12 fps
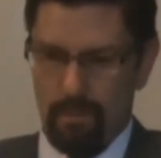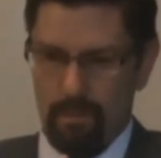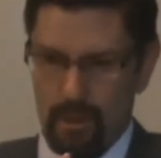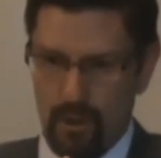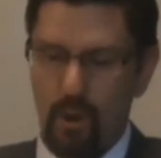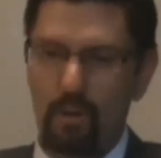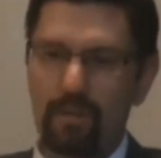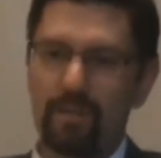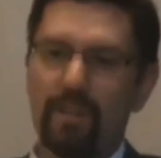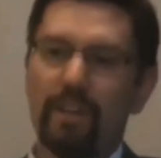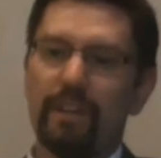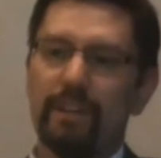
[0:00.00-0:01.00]
the
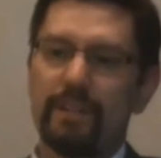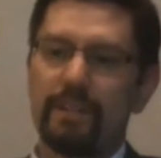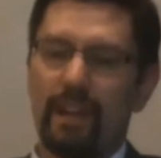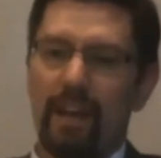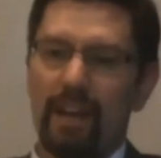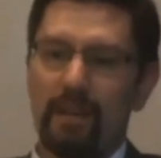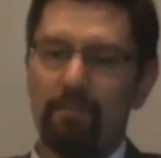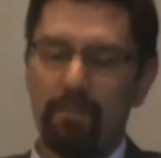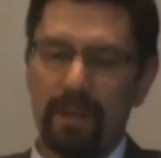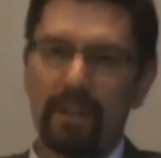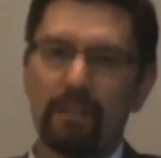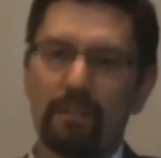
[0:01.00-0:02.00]
Gulf is a
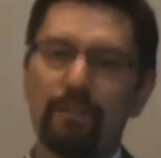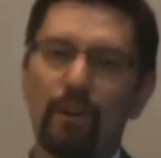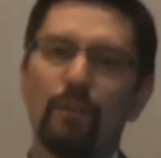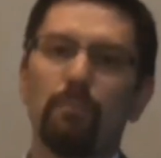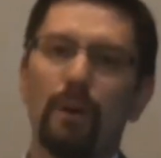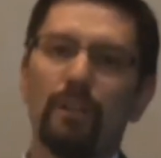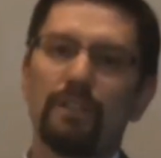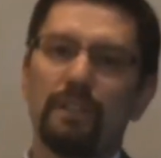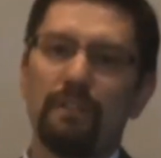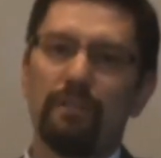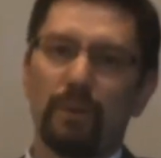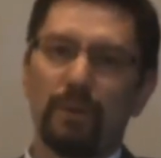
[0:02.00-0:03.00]
big foreign
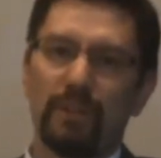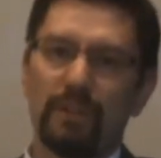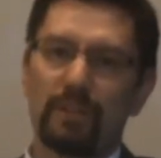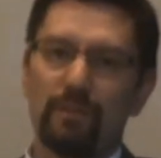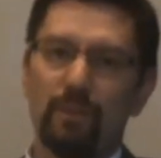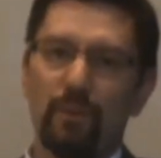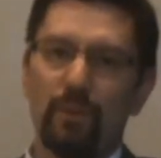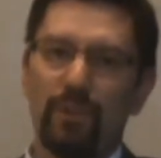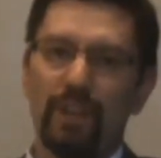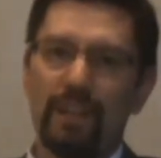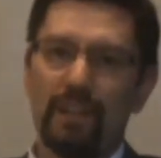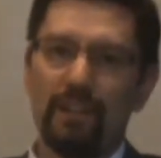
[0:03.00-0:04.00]
policy focus for
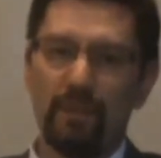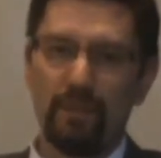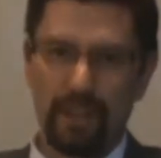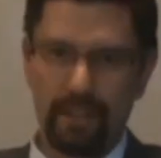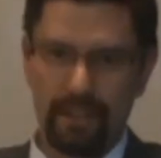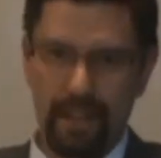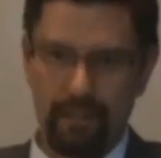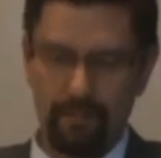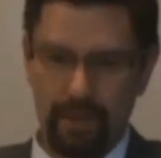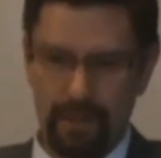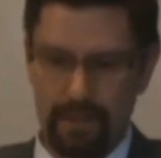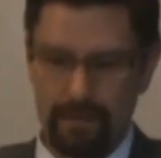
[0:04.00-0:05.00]
the New Zealand
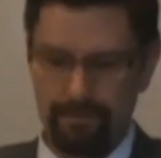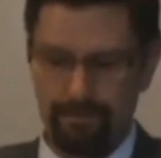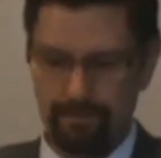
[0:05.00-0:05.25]
government.